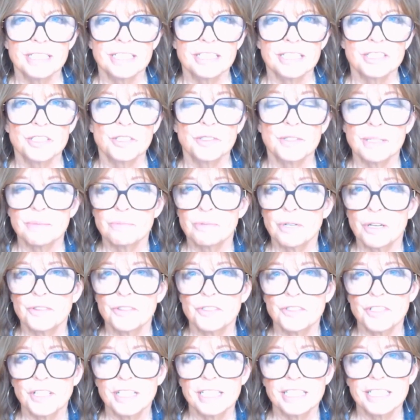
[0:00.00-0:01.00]
so they brought their
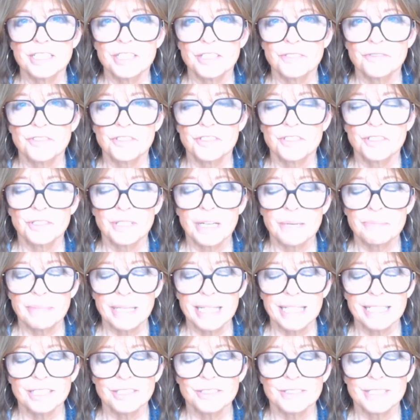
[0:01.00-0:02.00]
kids for
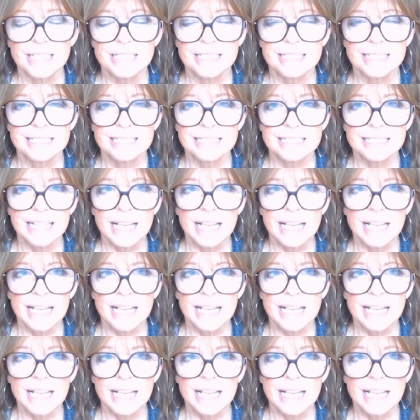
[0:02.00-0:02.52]
piano lessons.